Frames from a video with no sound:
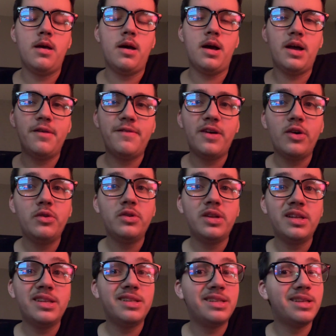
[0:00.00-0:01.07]
I found
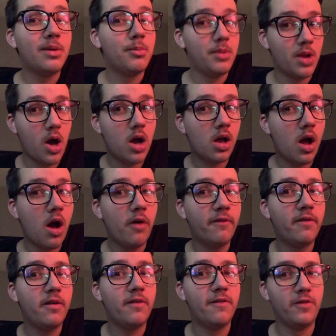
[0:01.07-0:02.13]
some knockoff
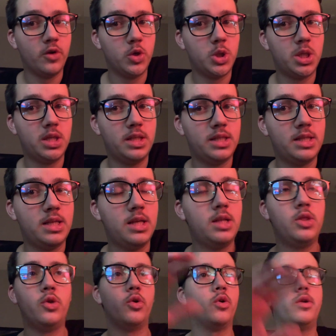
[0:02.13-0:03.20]
versions.
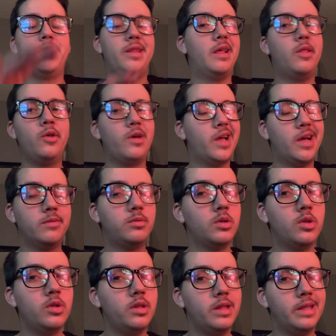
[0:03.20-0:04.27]
They look
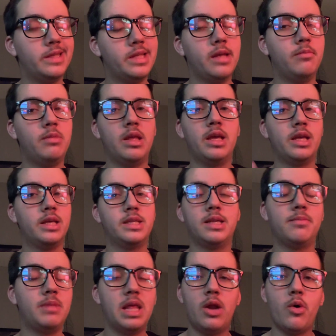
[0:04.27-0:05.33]
absolutely the same thing,
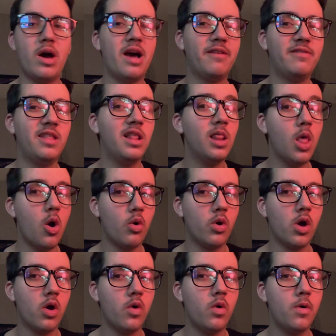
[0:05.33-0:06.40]
except they don't have the
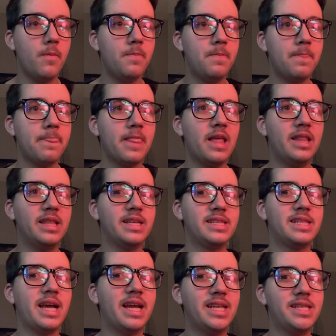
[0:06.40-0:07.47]
logo, and the
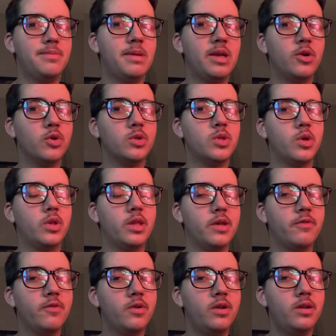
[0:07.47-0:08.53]
side speakers look
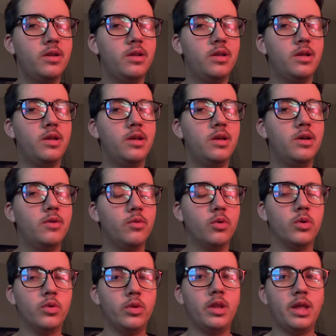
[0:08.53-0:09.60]
different,
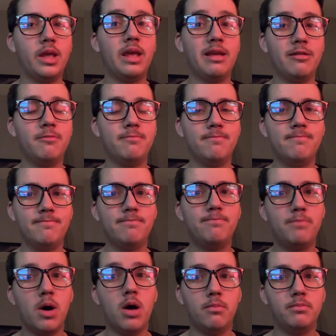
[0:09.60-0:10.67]
where it
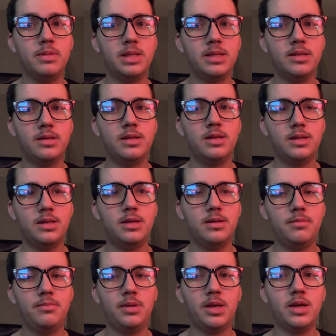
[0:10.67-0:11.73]
bumps
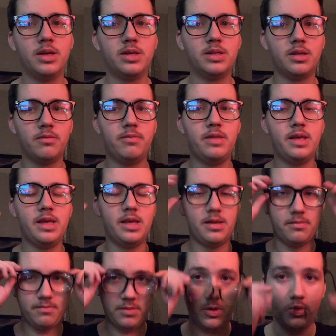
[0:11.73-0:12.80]
because of the,
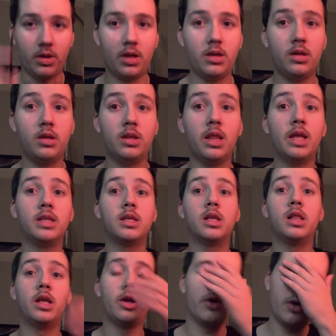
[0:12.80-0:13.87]
okay, that's a
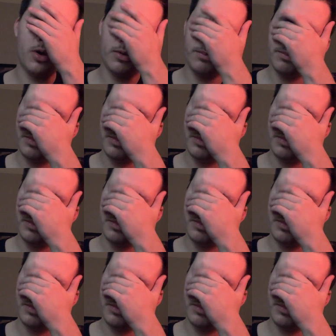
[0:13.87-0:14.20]
glare,